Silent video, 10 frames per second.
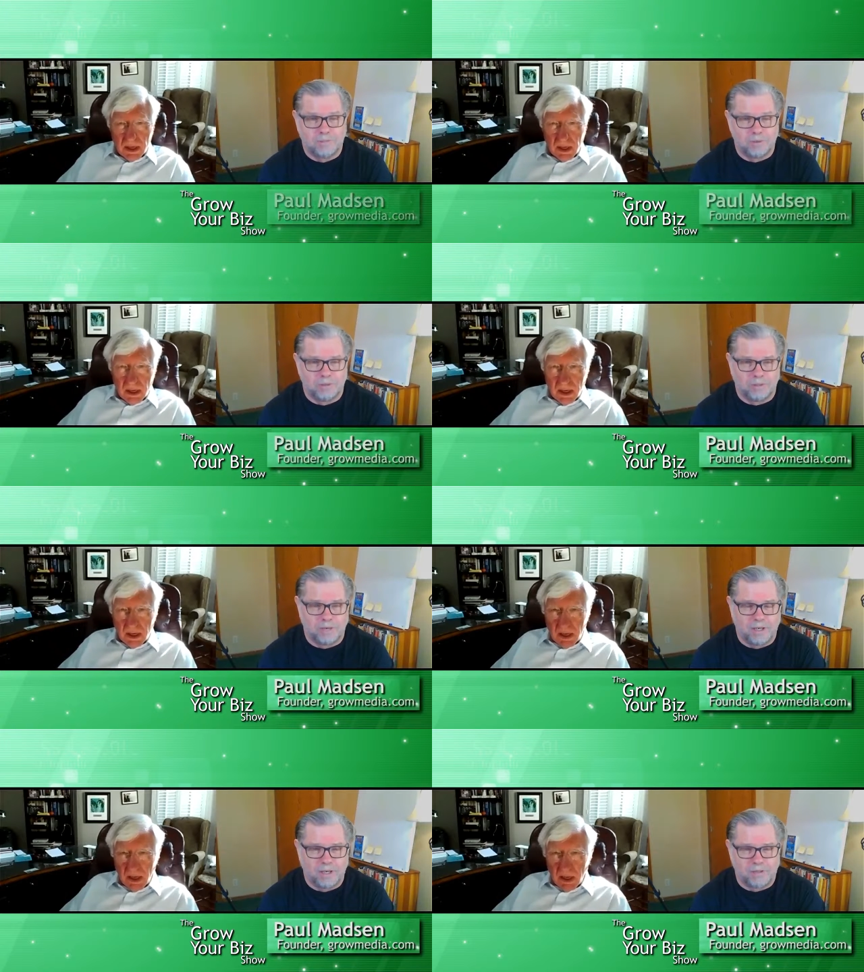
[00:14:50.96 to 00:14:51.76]

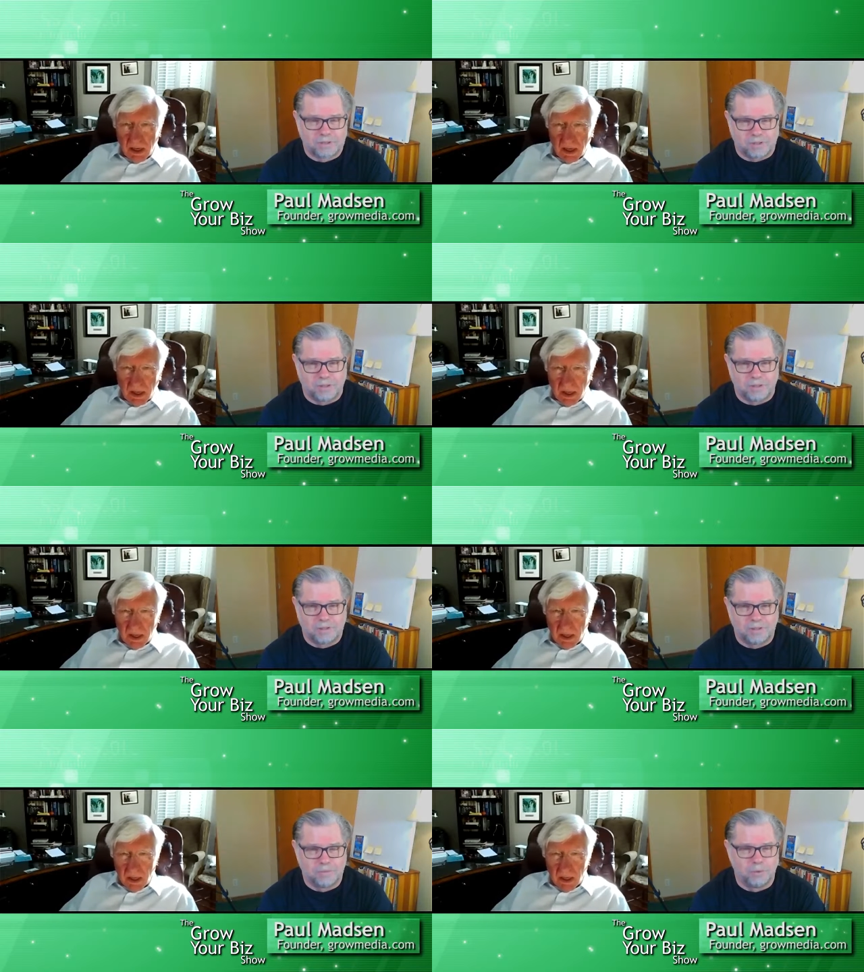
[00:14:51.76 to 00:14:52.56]
Speaker 1: right now started a
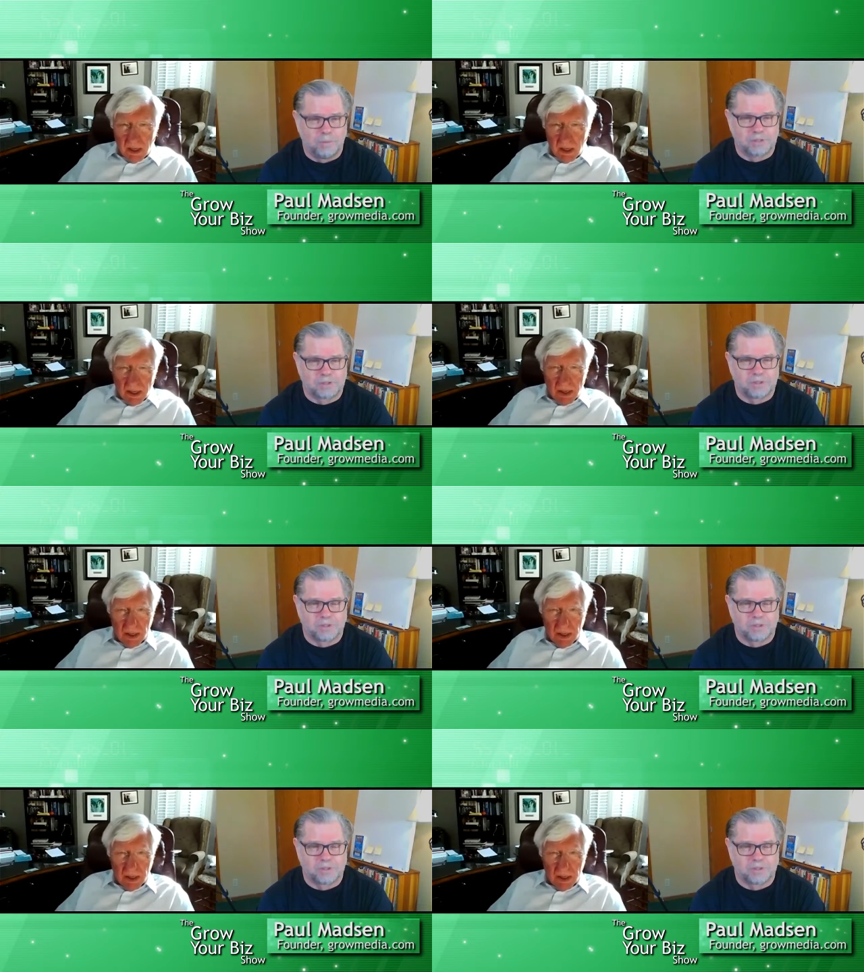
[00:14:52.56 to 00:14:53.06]
new business.